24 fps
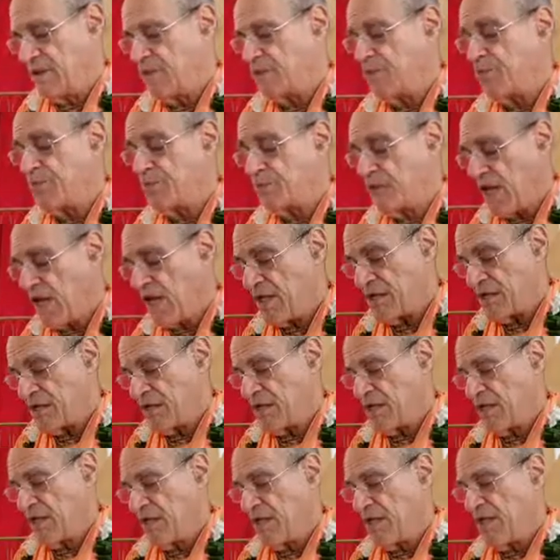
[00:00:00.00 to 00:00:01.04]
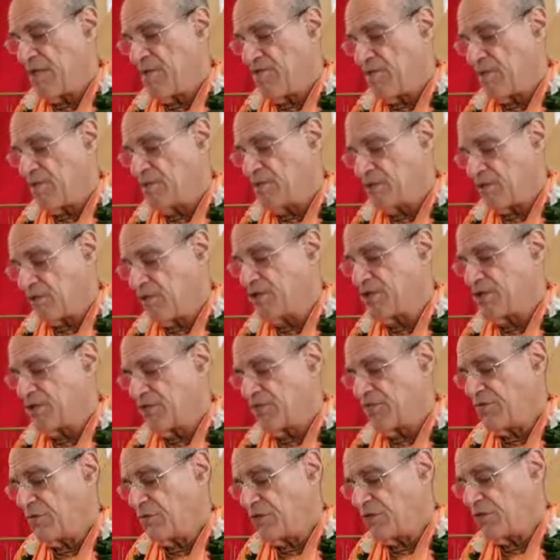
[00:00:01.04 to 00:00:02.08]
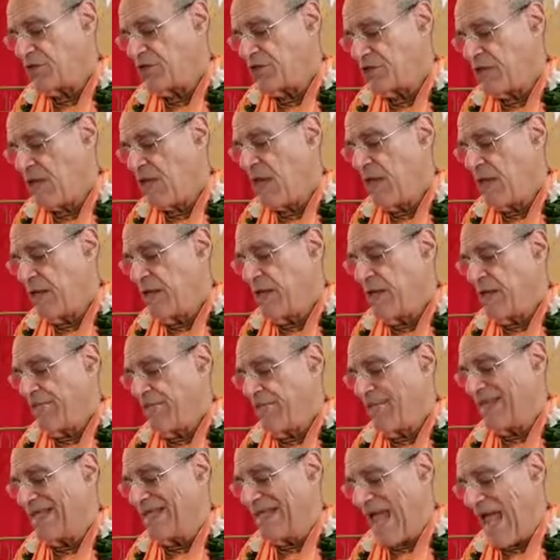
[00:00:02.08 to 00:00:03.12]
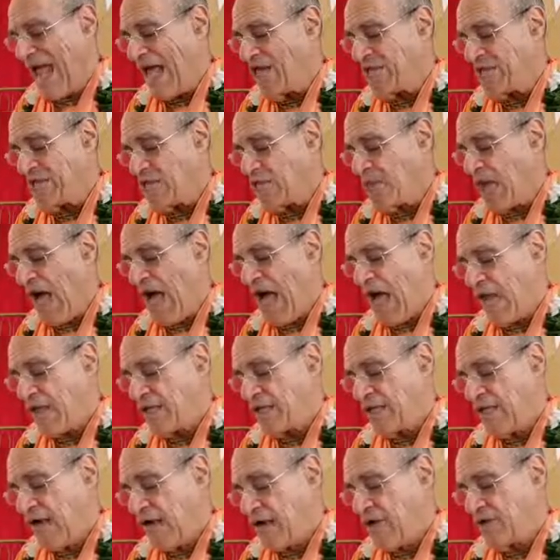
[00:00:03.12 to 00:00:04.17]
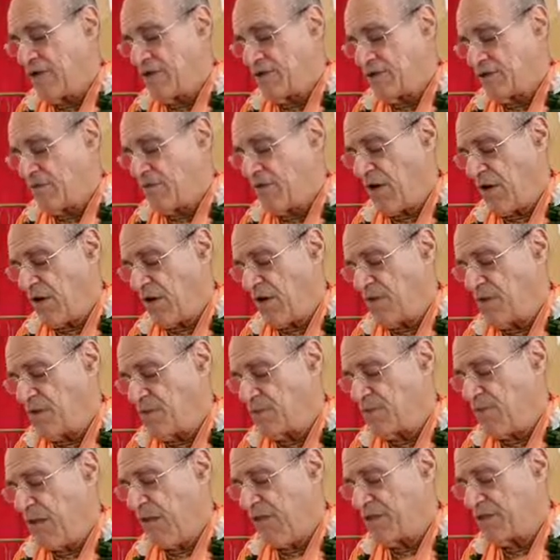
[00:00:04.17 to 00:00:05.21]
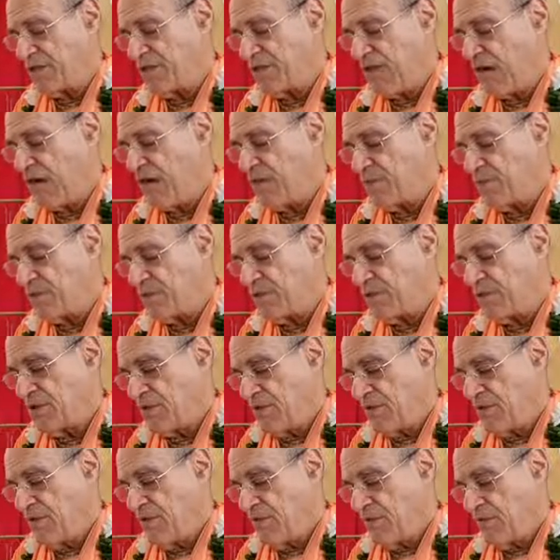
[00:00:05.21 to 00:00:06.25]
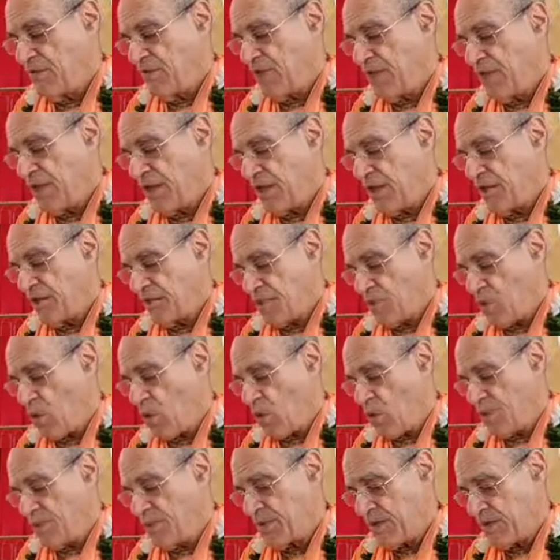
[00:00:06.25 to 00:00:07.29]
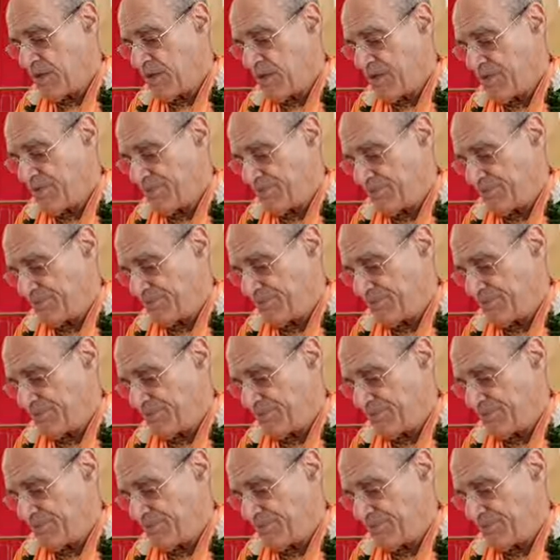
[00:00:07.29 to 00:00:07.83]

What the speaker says: depressed, from searching for Krishna, began to act out his various pastimes, fully absorbed in him,